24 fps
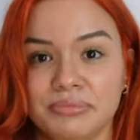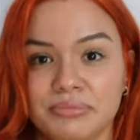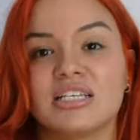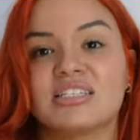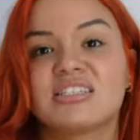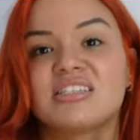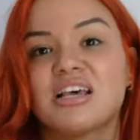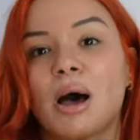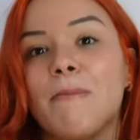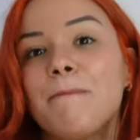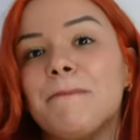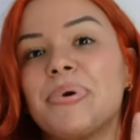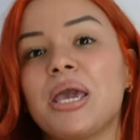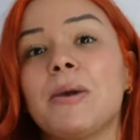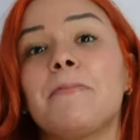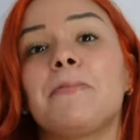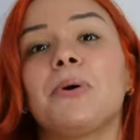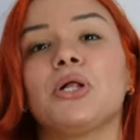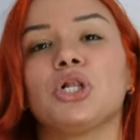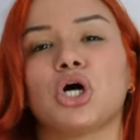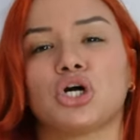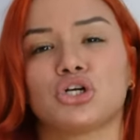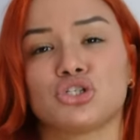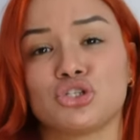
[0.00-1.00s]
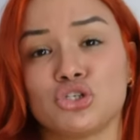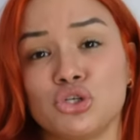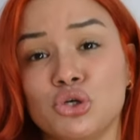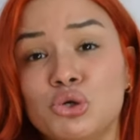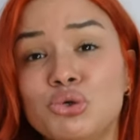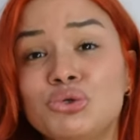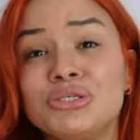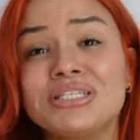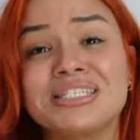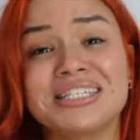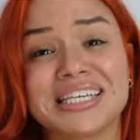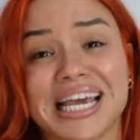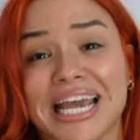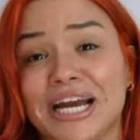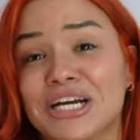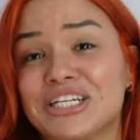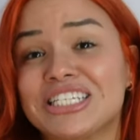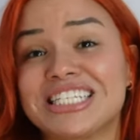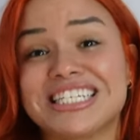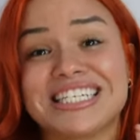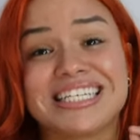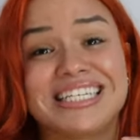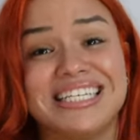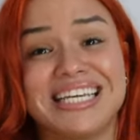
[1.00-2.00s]
Some people are too
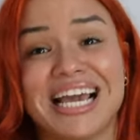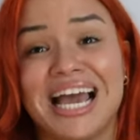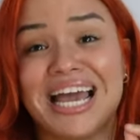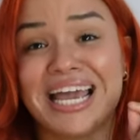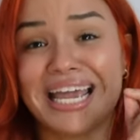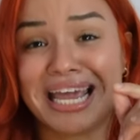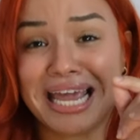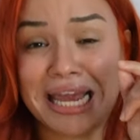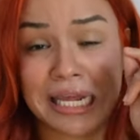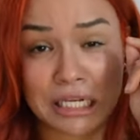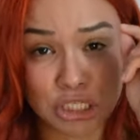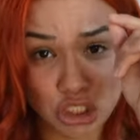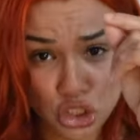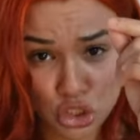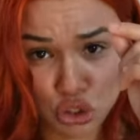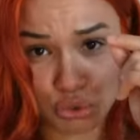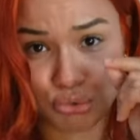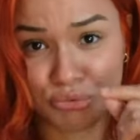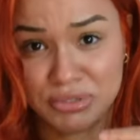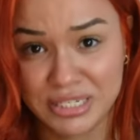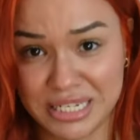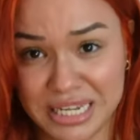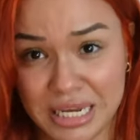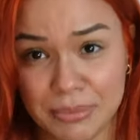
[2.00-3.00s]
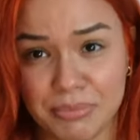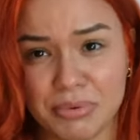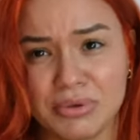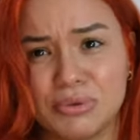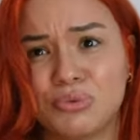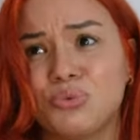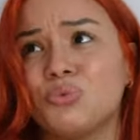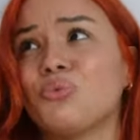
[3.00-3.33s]
scared to get into deep.